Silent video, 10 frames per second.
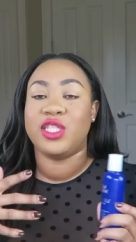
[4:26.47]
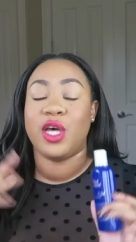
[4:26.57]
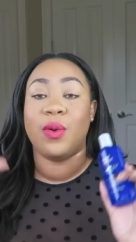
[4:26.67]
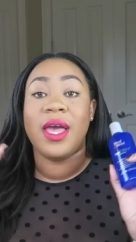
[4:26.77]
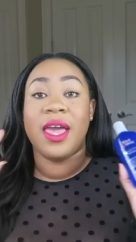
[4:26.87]

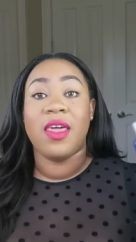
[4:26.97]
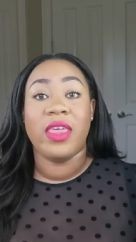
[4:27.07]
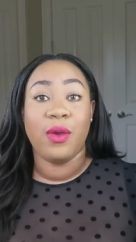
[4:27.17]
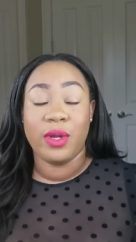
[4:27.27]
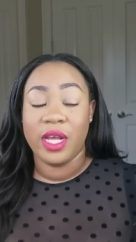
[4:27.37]
so
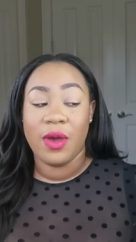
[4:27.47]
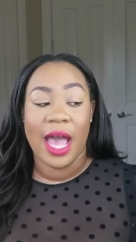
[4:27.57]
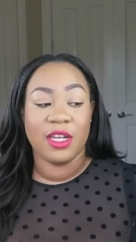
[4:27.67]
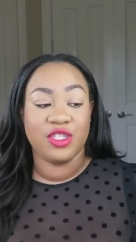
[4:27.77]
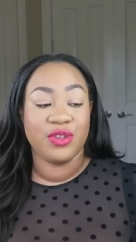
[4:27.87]
they would know
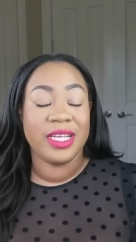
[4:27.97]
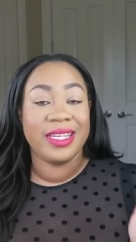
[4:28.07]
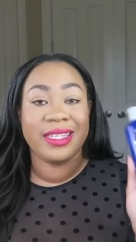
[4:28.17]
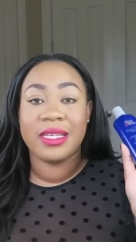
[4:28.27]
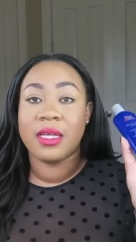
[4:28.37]
how to treat
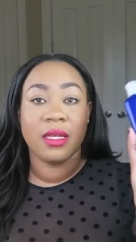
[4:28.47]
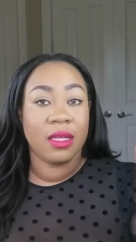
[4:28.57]
it.